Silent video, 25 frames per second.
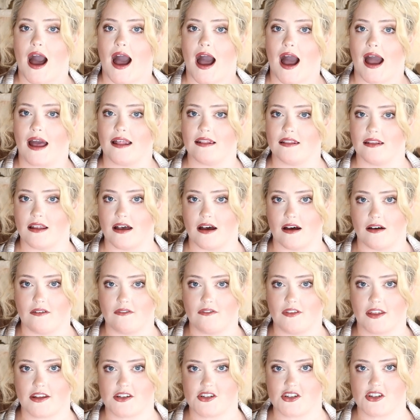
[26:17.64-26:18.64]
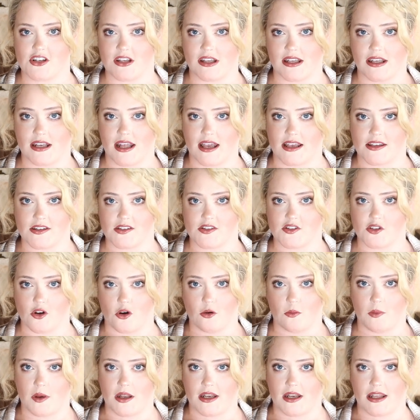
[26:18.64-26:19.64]
I love that Shein has
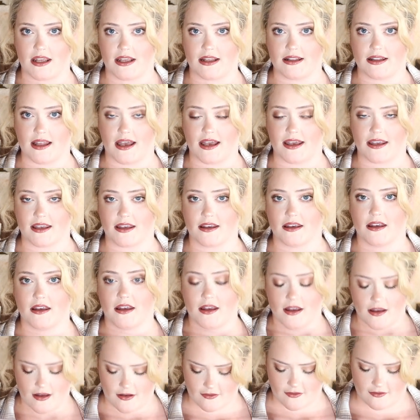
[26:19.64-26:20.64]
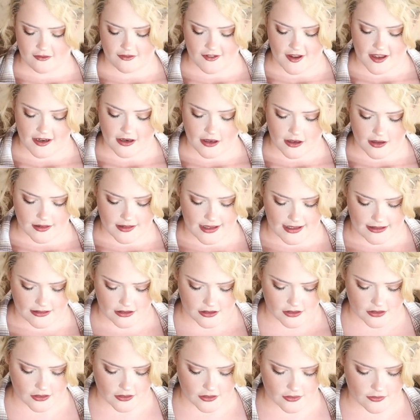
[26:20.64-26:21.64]
so many like fun, like
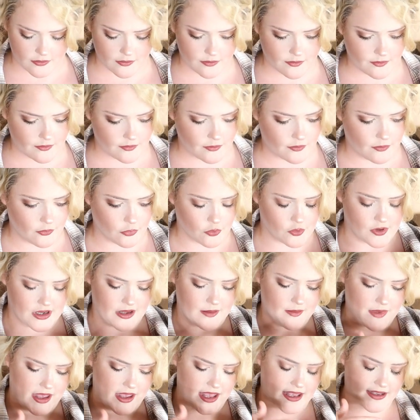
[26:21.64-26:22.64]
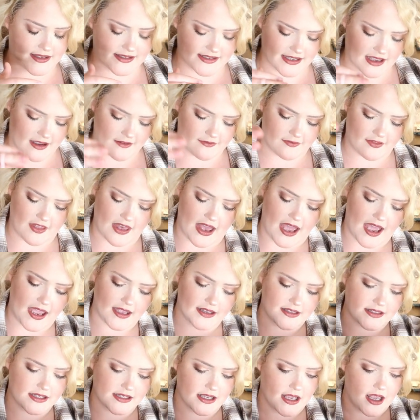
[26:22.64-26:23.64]
little remakes of
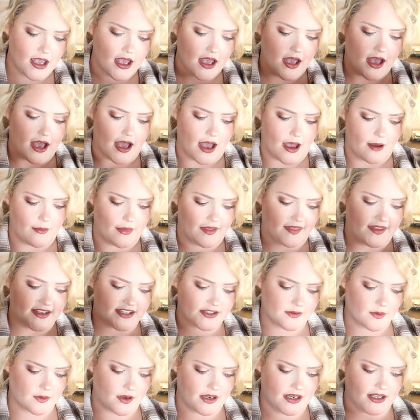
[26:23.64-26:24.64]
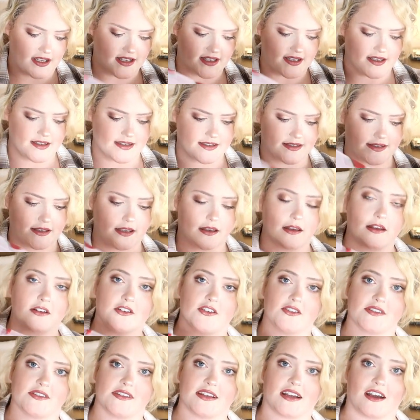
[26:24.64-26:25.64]
that. This one is
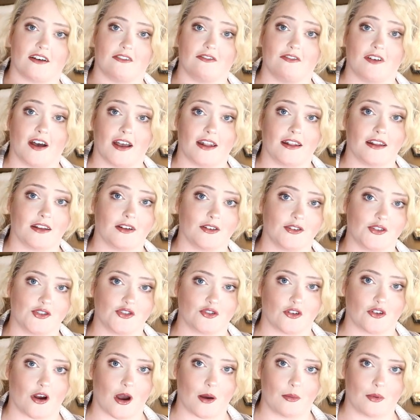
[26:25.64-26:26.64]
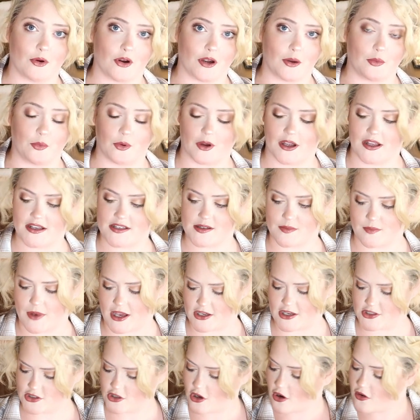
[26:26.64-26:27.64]
just like a fun little strawberry print
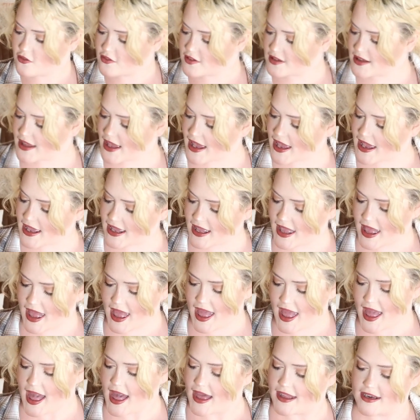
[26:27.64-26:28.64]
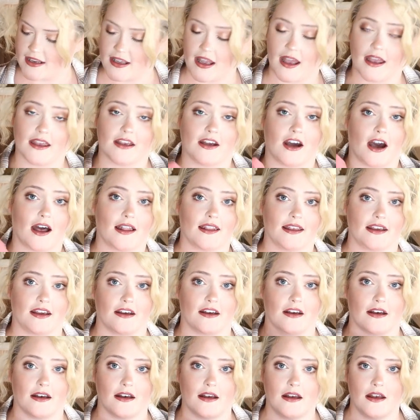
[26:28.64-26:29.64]
mesh overlay, and a guy got like
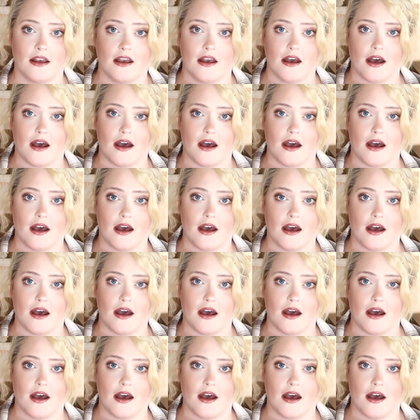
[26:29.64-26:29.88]
a